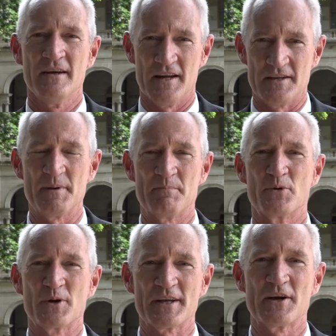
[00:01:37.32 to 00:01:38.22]
and to be
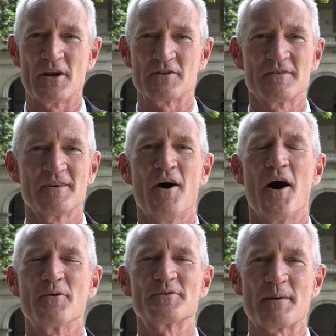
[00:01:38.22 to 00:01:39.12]
brutally honest,
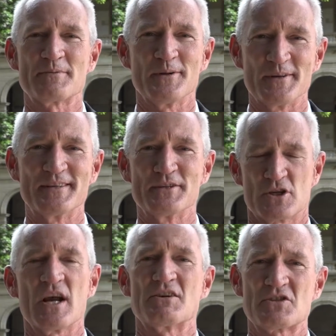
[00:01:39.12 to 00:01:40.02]
I was absolutely
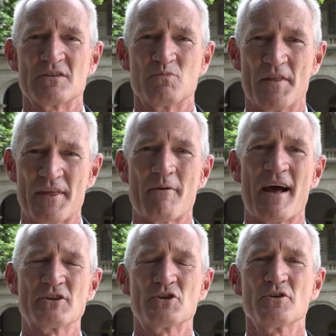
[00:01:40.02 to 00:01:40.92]
disgusted with their
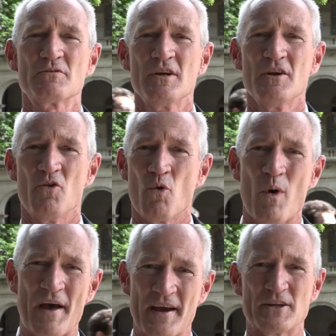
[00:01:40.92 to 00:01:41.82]
attitude, the
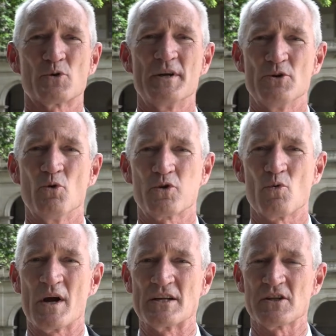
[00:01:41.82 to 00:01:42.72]
way they treat North
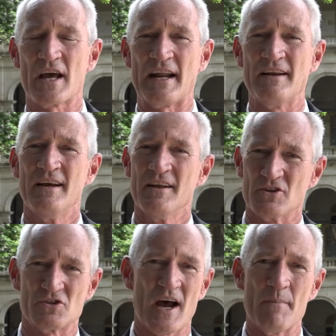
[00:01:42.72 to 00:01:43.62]
Queensland,
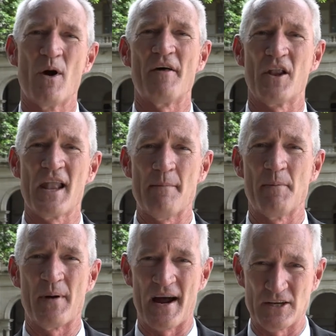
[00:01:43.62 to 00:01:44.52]
the same way the
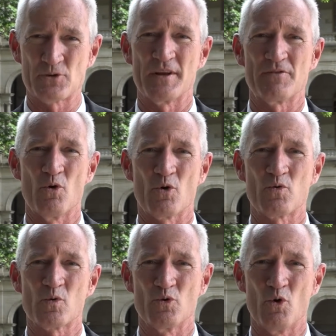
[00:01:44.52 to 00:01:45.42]
Labor Party treats
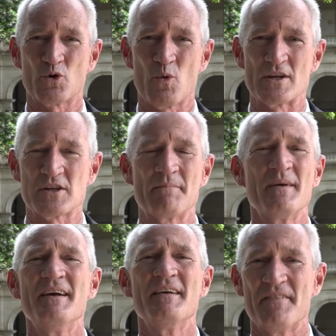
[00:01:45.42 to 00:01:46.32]
North Queensland.
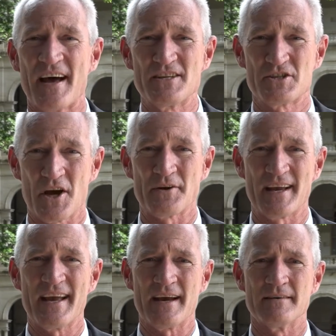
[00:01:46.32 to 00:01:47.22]
They just don't
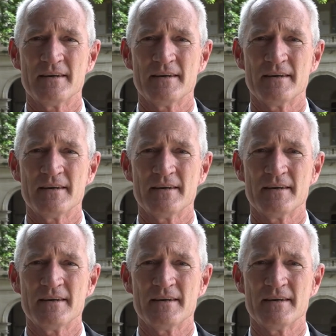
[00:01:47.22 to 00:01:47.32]
care.